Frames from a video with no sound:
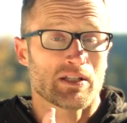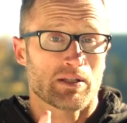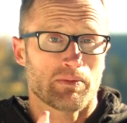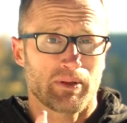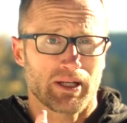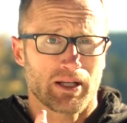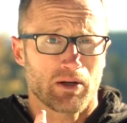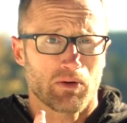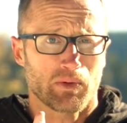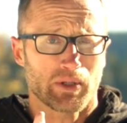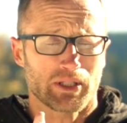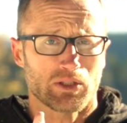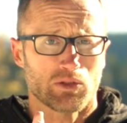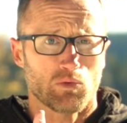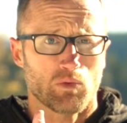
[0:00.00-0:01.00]
depending on
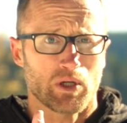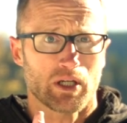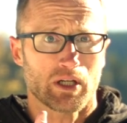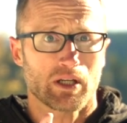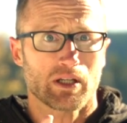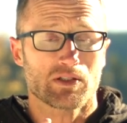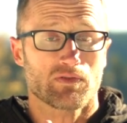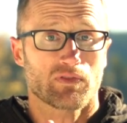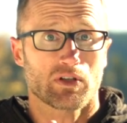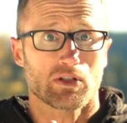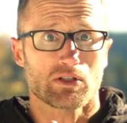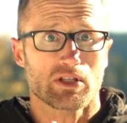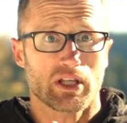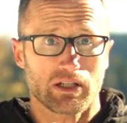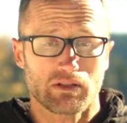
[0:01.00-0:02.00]
what you want as far
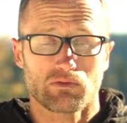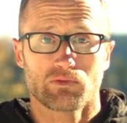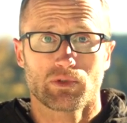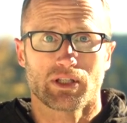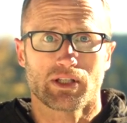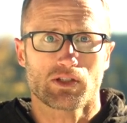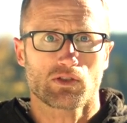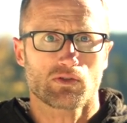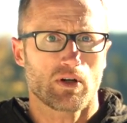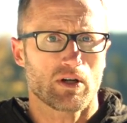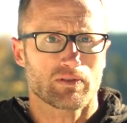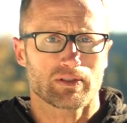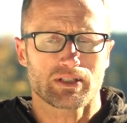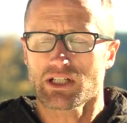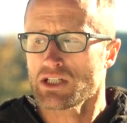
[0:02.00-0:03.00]
as like really
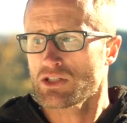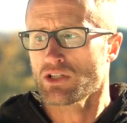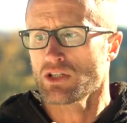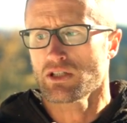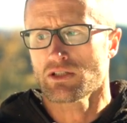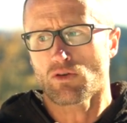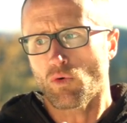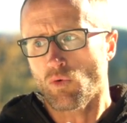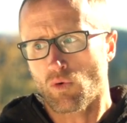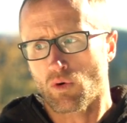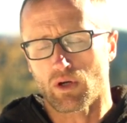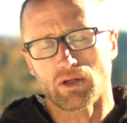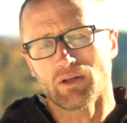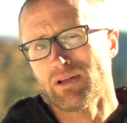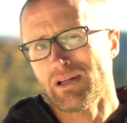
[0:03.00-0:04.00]
strong retention
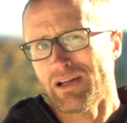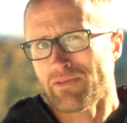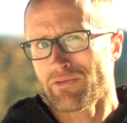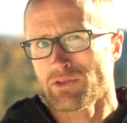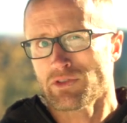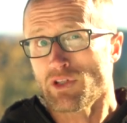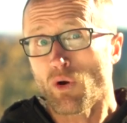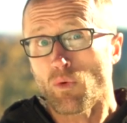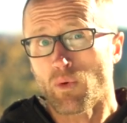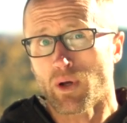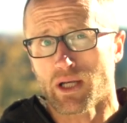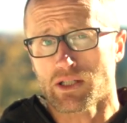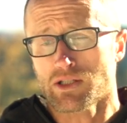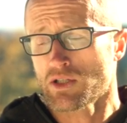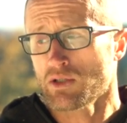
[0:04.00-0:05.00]
or if you don't
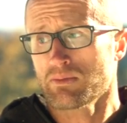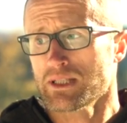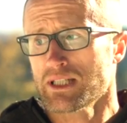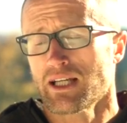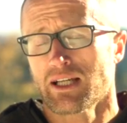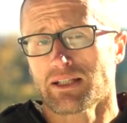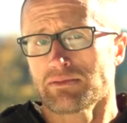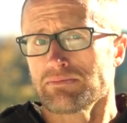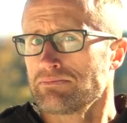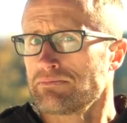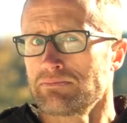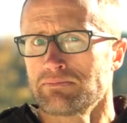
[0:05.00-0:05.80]
want it super tight,